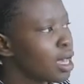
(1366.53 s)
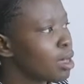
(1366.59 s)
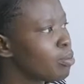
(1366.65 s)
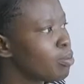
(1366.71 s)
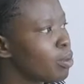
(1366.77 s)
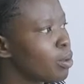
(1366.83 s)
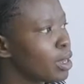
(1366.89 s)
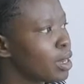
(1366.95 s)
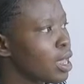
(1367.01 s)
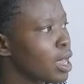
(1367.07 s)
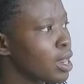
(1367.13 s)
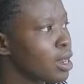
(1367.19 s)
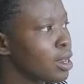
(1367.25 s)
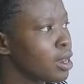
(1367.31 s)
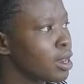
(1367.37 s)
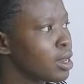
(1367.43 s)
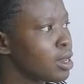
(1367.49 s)
up
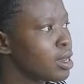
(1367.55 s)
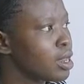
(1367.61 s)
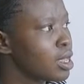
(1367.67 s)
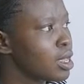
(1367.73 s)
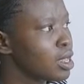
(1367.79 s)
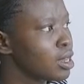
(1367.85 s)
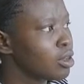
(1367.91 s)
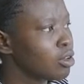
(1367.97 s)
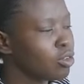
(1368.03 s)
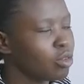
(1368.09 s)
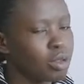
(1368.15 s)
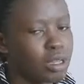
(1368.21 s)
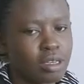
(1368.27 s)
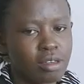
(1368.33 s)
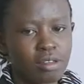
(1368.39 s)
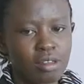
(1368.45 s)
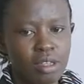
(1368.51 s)

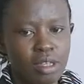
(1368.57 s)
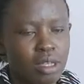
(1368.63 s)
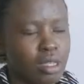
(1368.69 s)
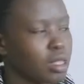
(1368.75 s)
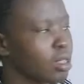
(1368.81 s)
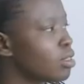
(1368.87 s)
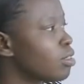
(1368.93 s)
120